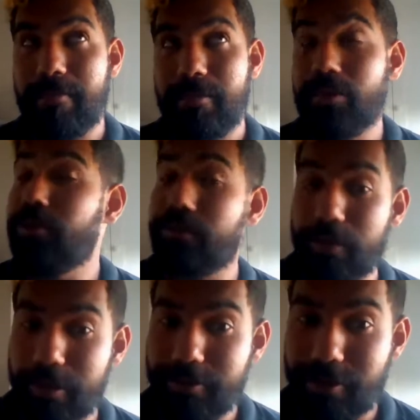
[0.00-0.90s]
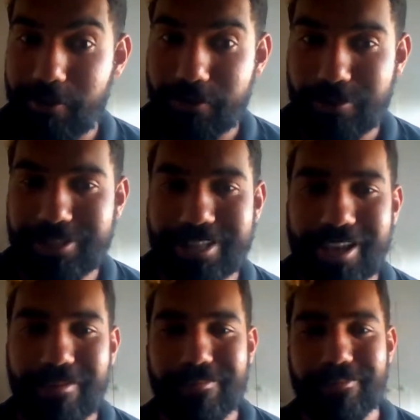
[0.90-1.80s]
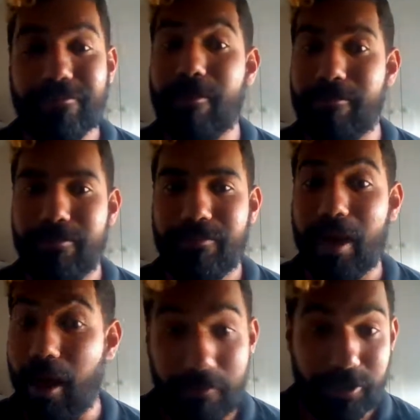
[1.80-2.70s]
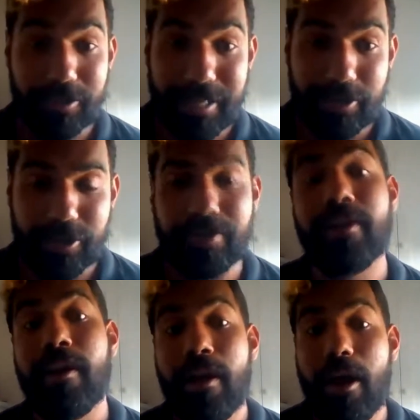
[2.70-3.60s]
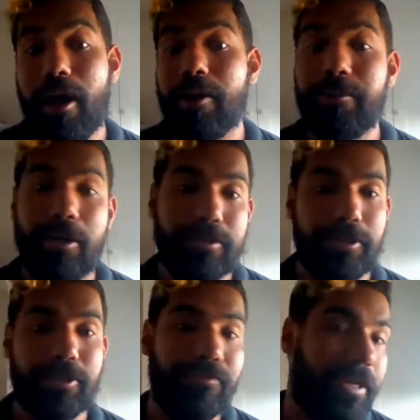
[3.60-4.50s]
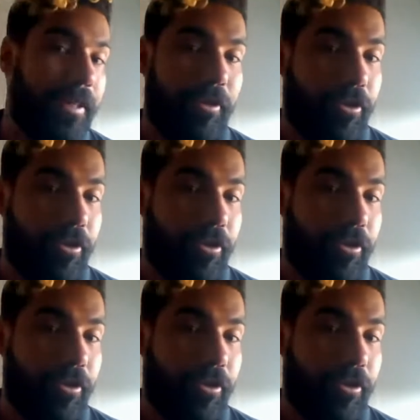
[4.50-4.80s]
usefully use afterwards from after your session, I would ask you to rethink